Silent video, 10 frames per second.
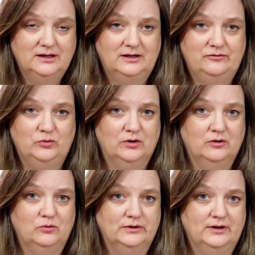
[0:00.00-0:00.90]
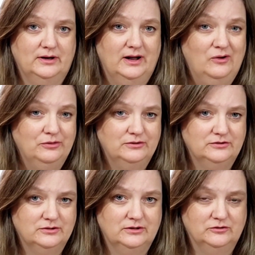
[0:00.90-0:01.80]
If you are on a health
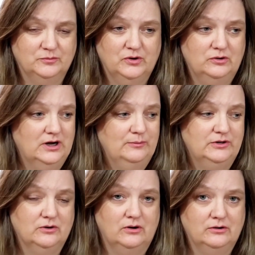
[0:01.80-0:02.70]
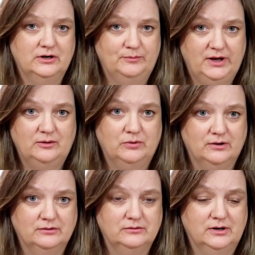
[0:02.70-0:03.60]
insurance program and you're already paying part
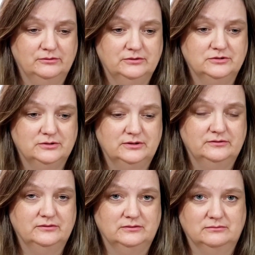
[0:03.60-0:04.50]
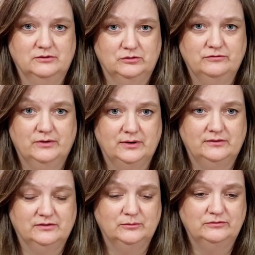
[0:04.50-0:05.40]
of their health insurance and they're deferring
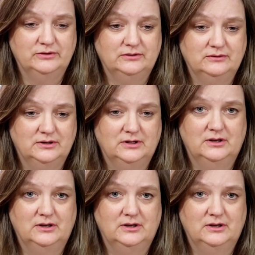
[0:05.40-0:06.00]
some of it